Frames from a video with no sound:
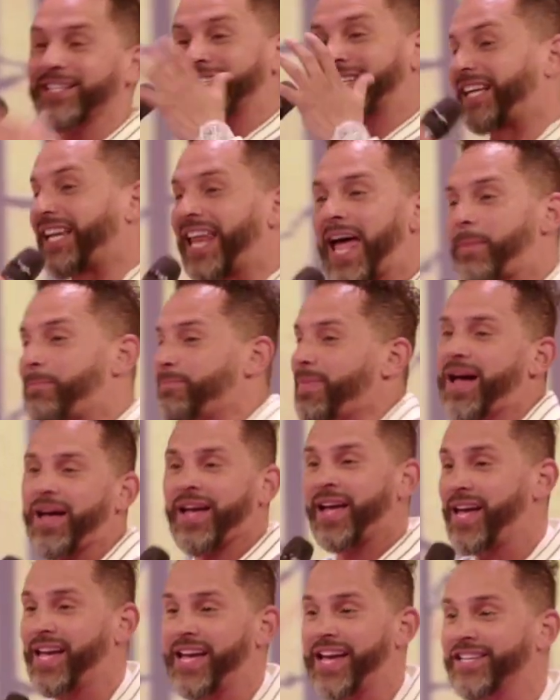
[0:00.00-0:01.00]
to clap
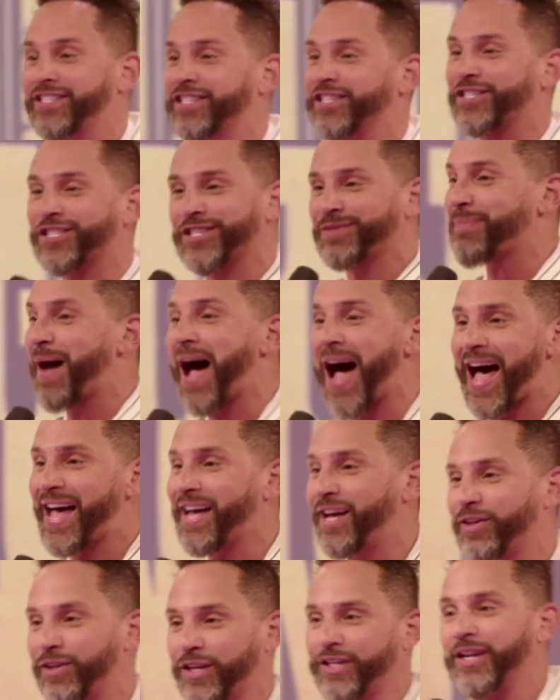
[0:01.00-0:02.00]
my hands and
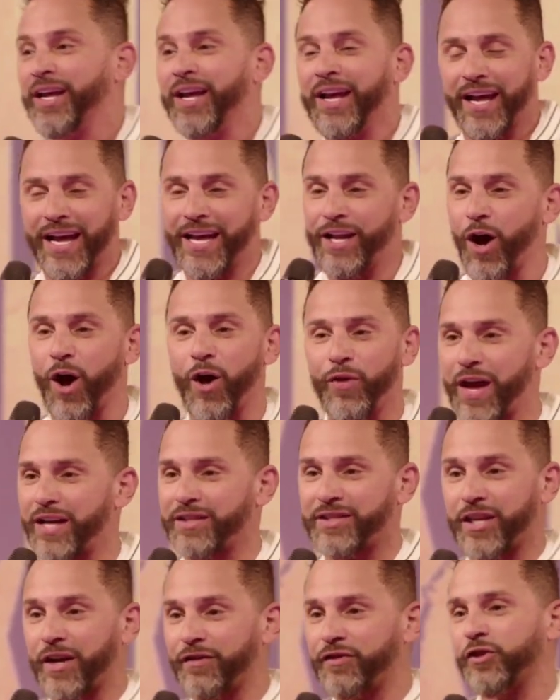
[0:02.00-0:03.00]
smile and all
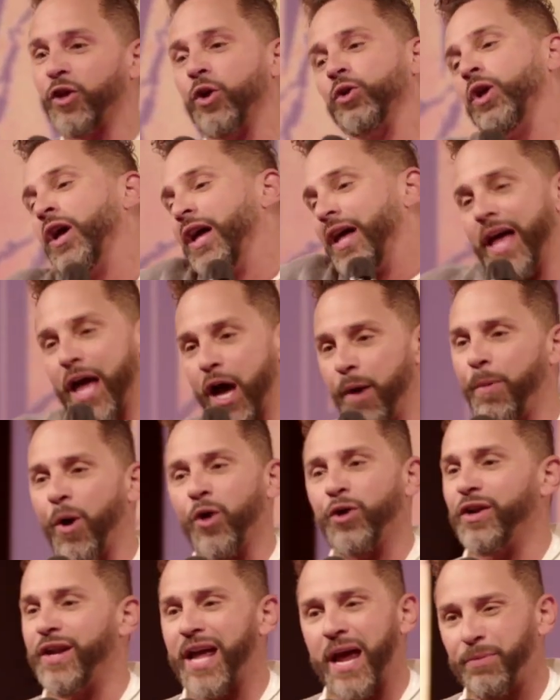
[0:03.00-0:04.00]
that stuff. So elbow
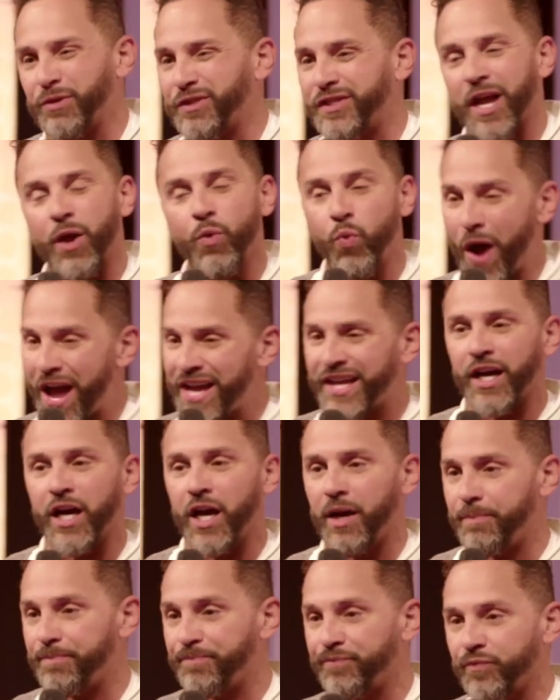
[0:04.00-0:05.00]
your neighbor, say, wake
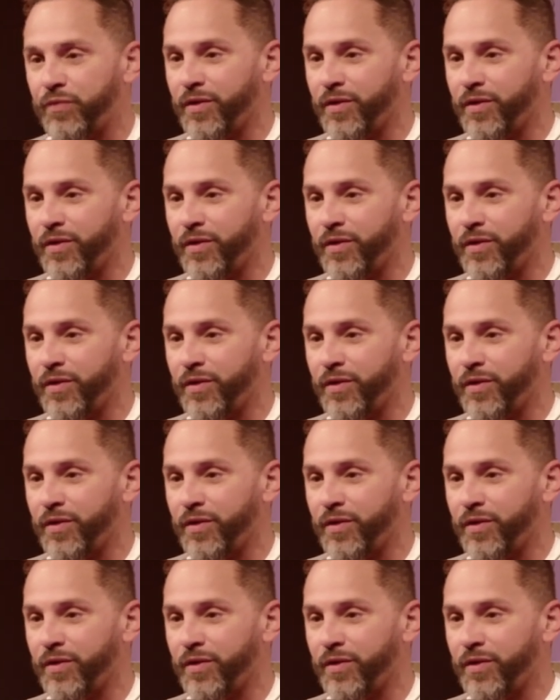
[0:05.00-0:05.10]
up.